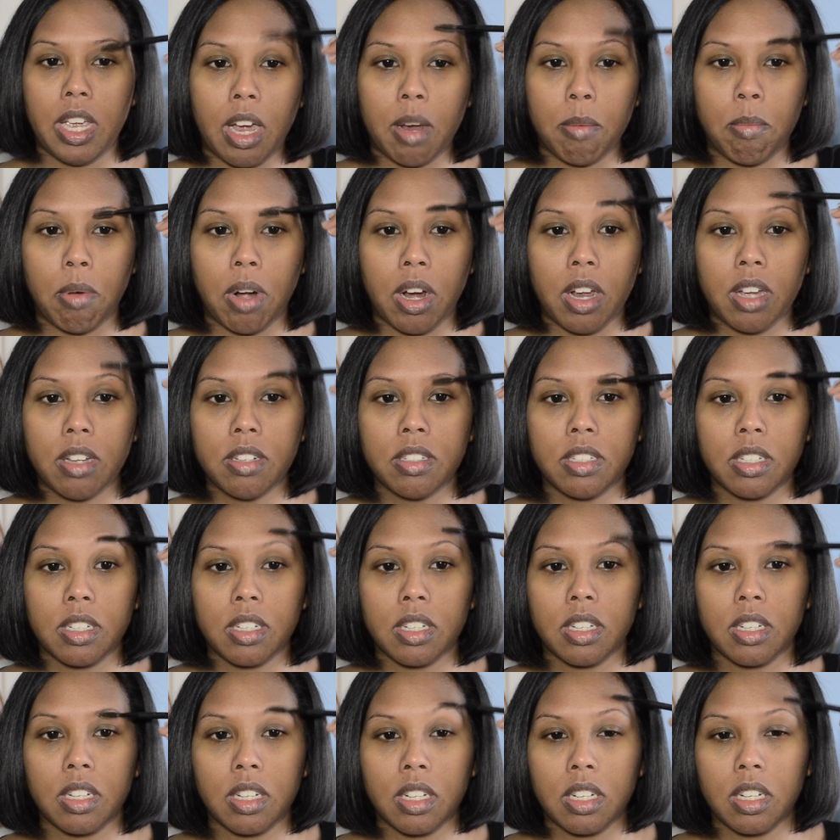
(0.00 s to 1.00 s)
eyebrows,
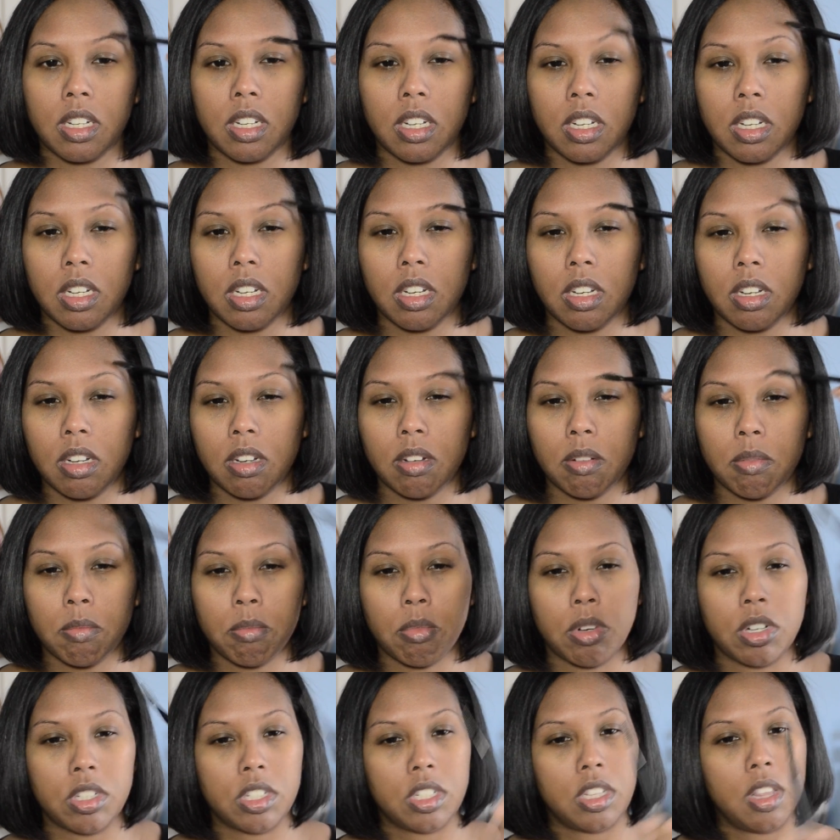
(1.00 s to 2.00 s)

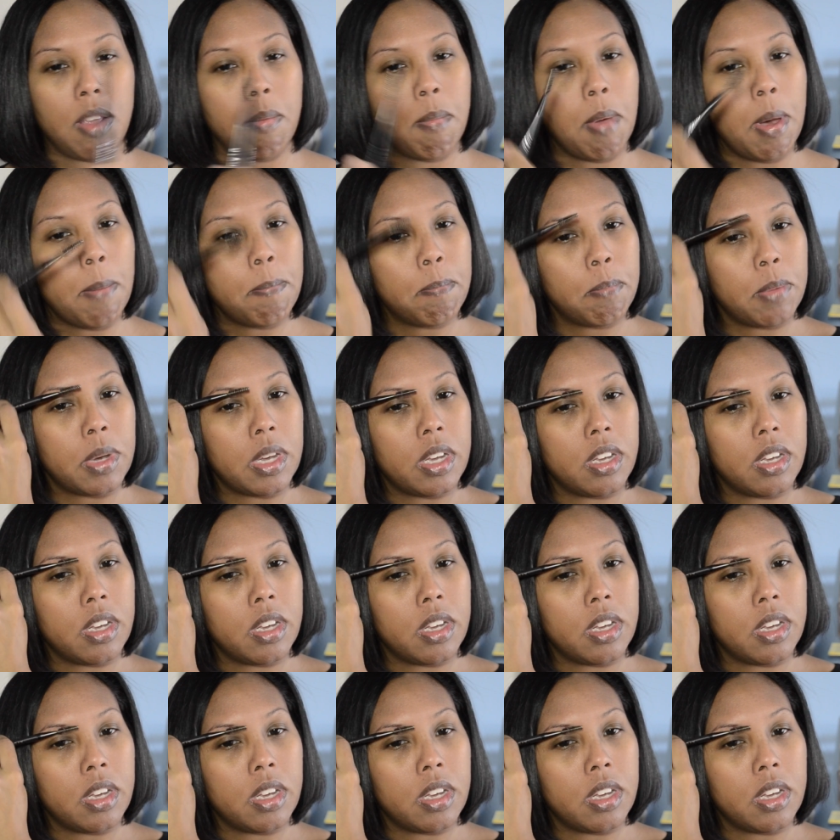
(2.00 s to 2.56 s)
brush them up.